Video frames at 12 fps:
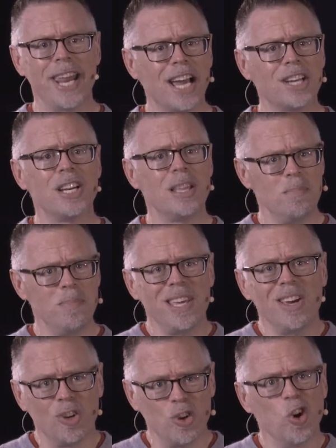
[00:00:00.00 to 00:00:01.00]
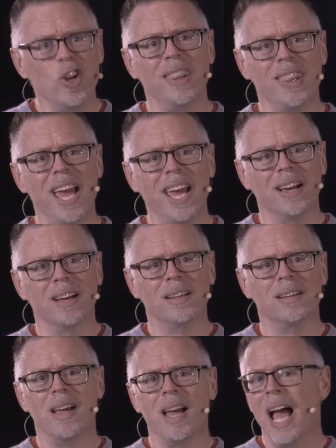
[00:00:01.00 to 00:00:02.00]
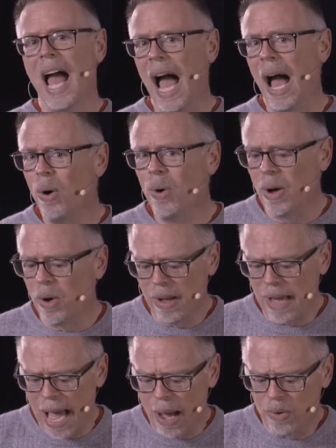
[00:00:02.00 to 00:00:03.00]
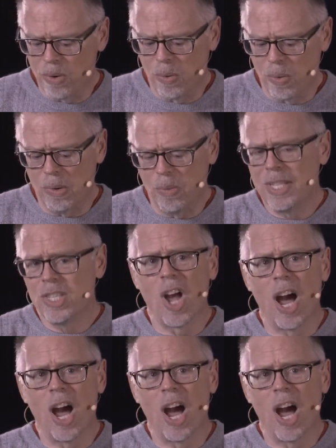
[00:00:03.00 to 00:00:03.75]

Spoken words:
actually be a good thing? What's